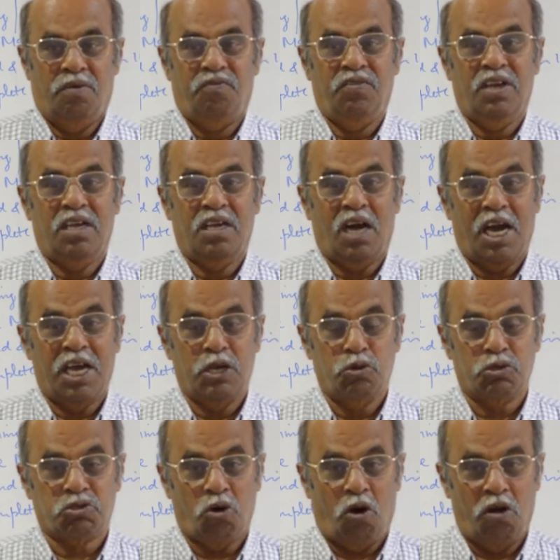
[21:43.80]
I
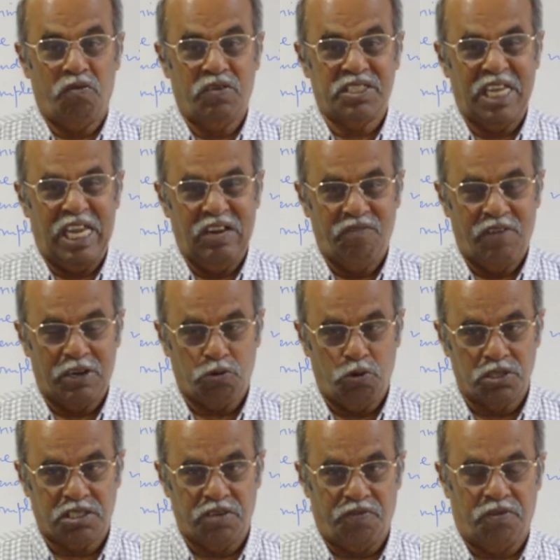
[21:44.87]
used to always invite
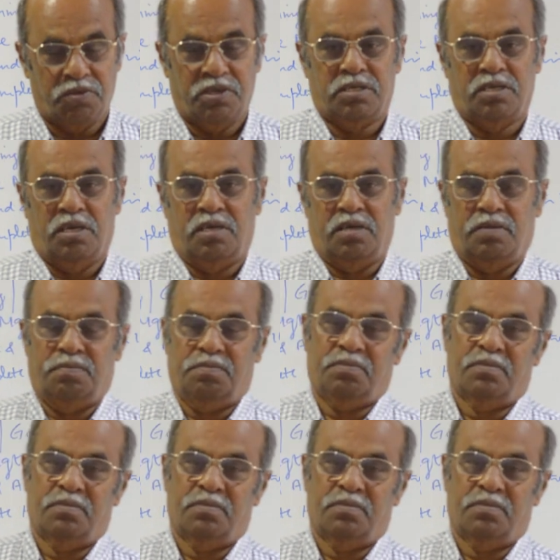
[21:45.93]
questions from the children.